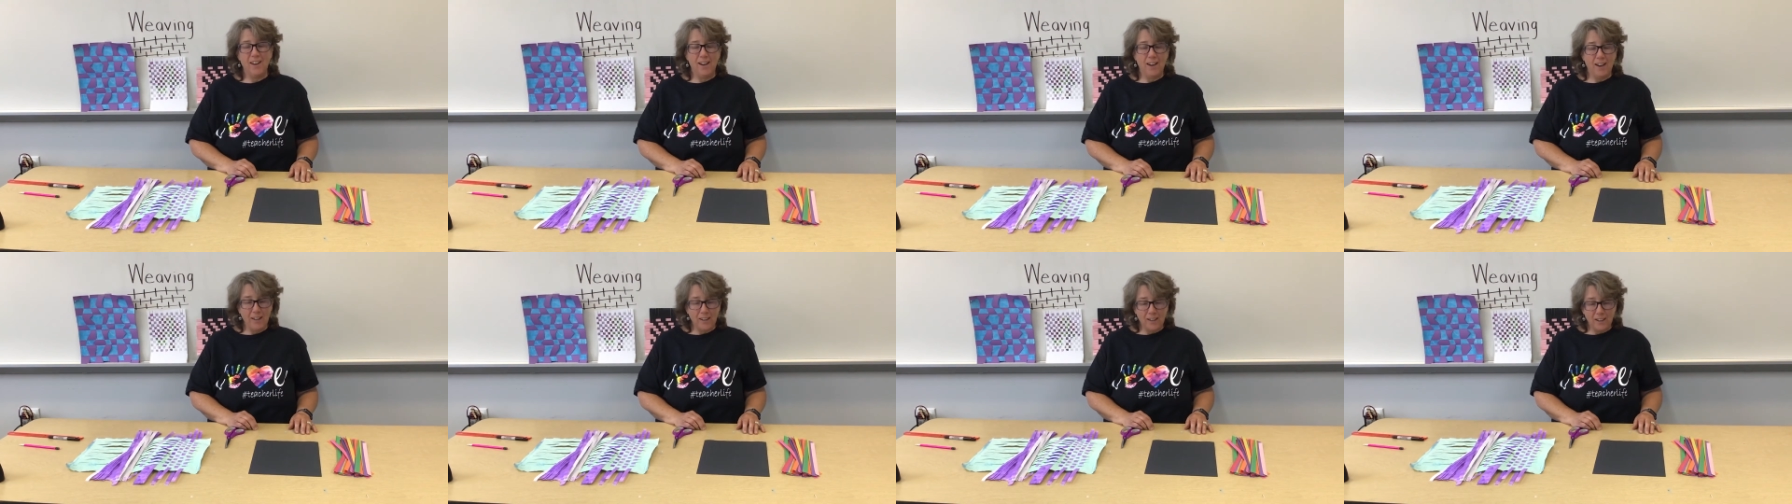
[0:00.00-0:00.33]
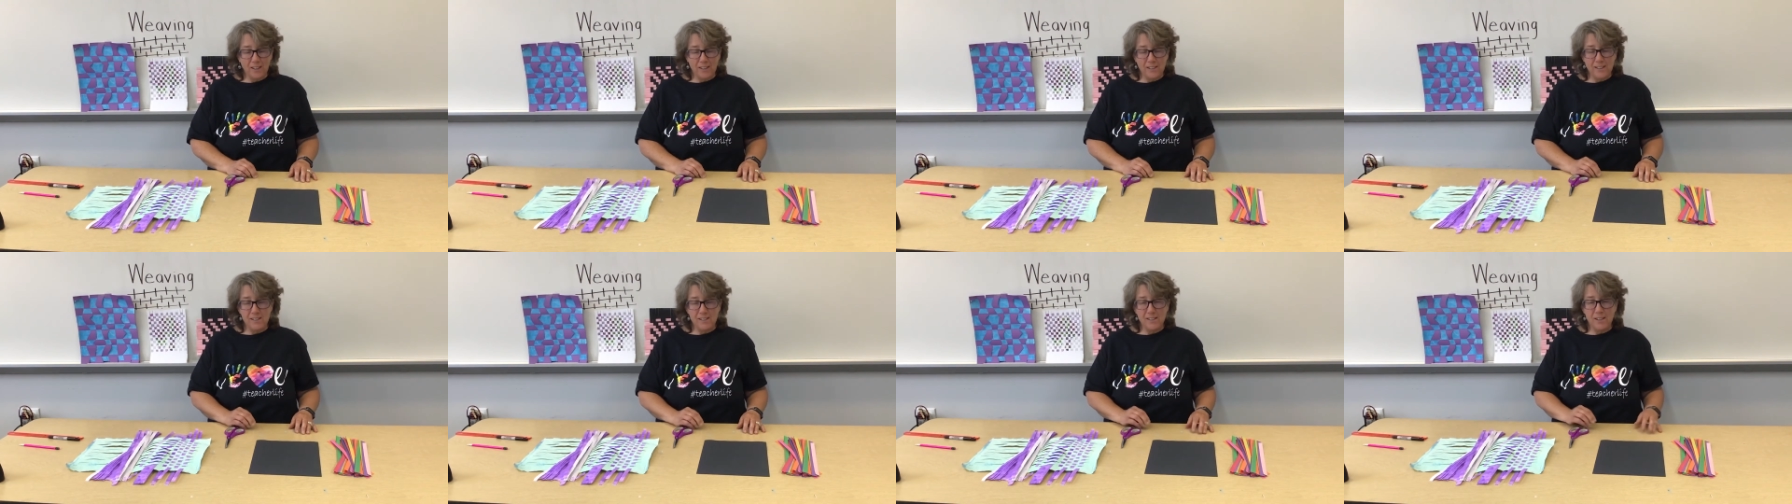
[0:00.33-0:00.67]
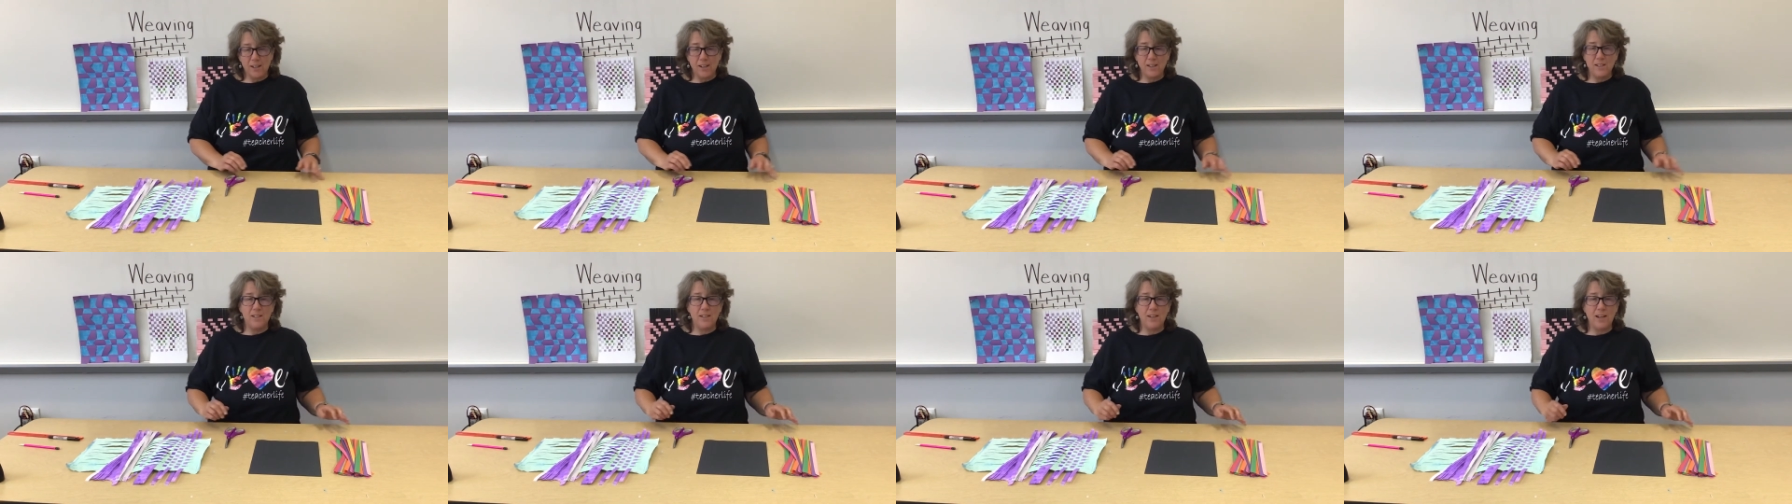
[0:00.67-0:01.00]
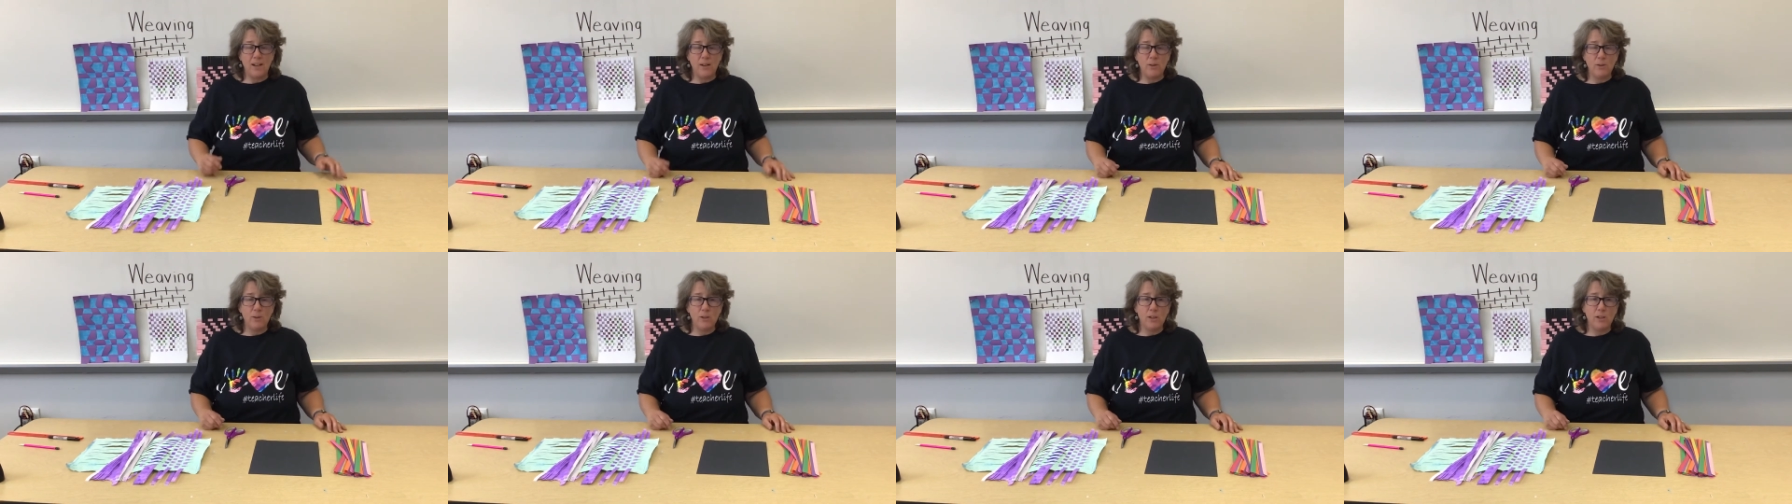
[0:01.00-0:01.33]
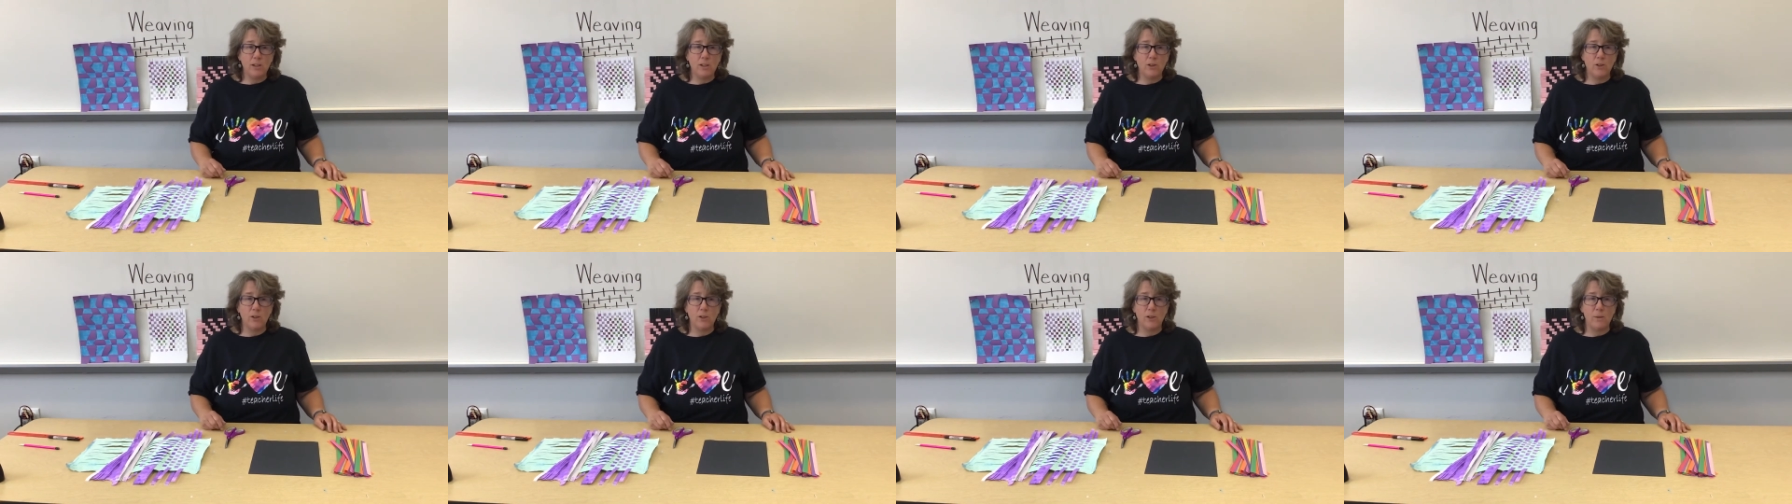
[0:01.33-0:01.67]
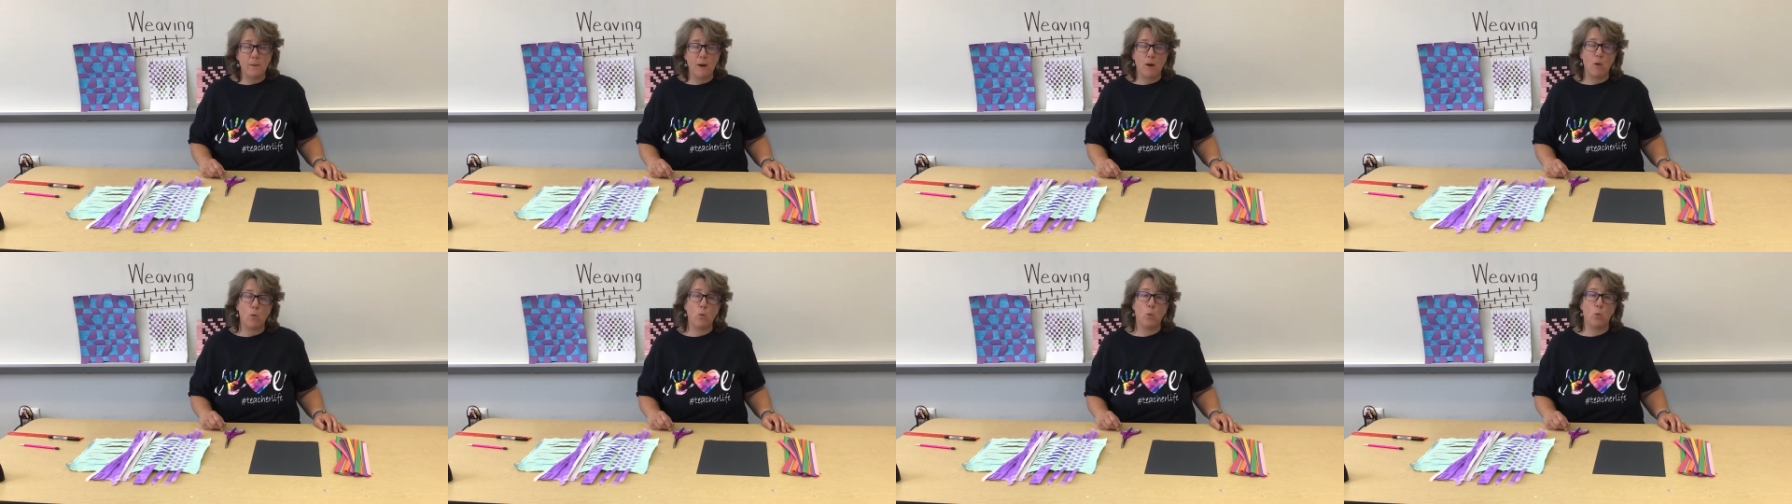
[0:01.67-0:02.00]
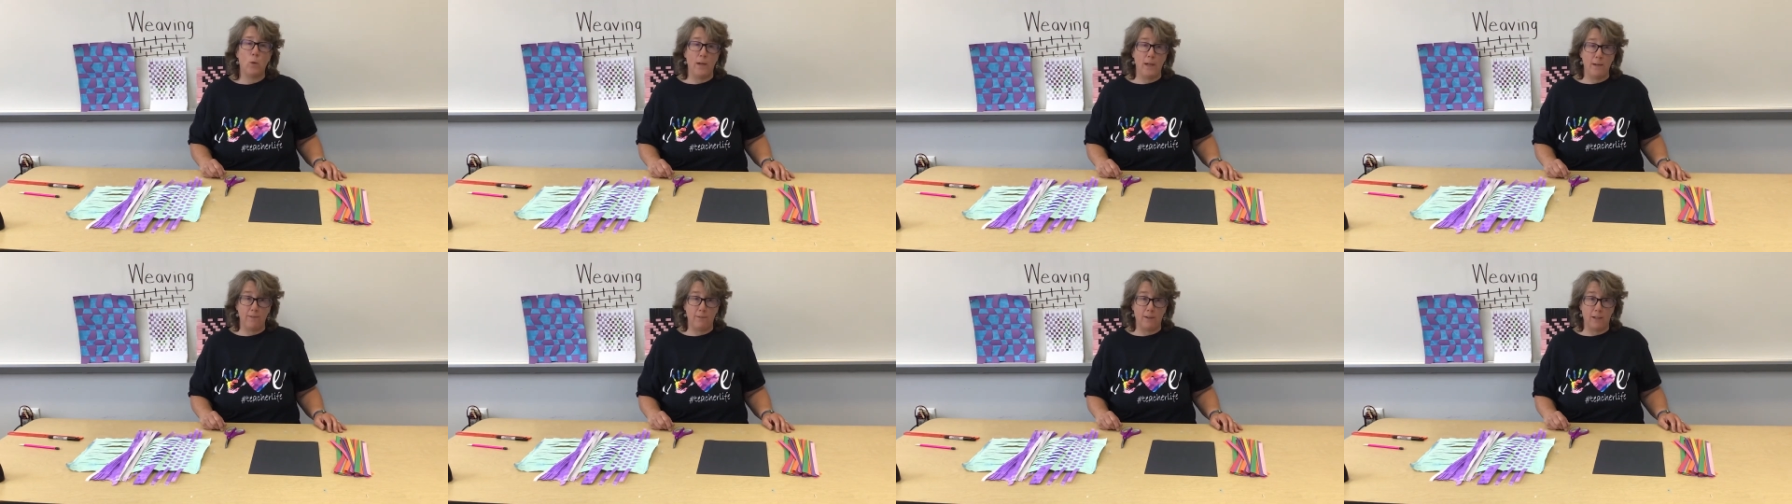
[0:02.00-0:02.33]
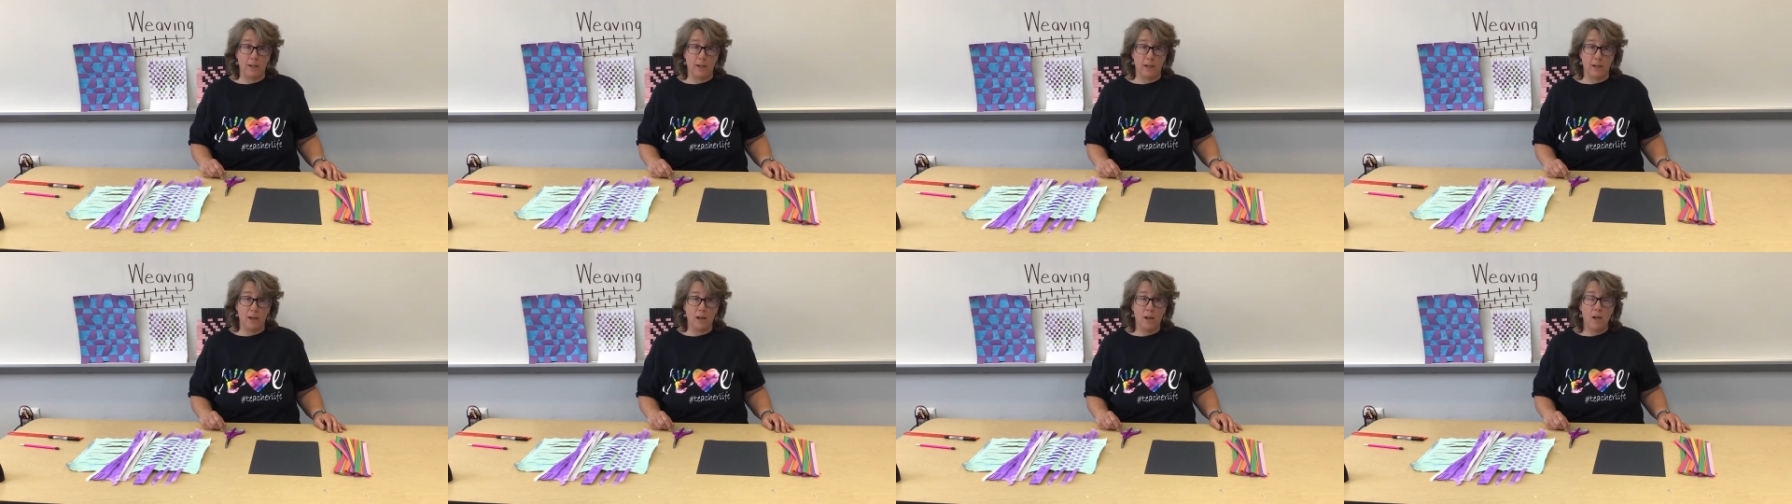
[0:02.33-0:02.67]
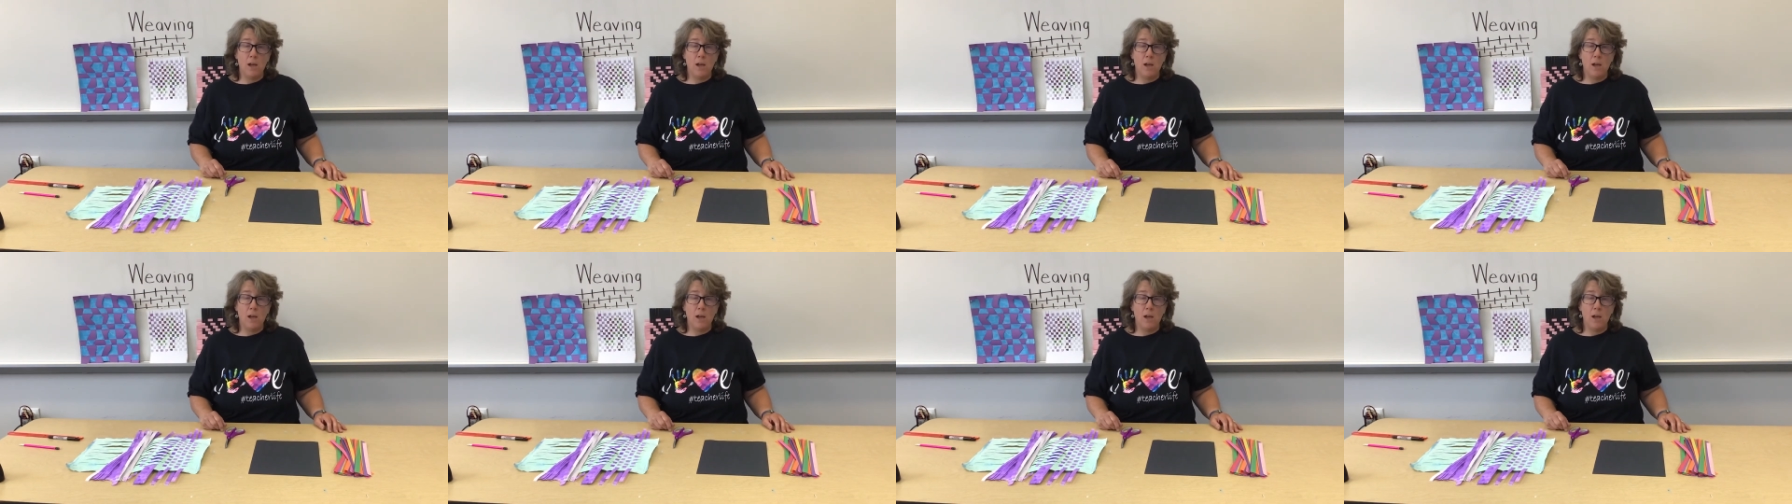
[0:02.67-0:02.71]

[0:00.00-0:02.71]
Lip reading: Hi kids, today we're going to learn about weaving.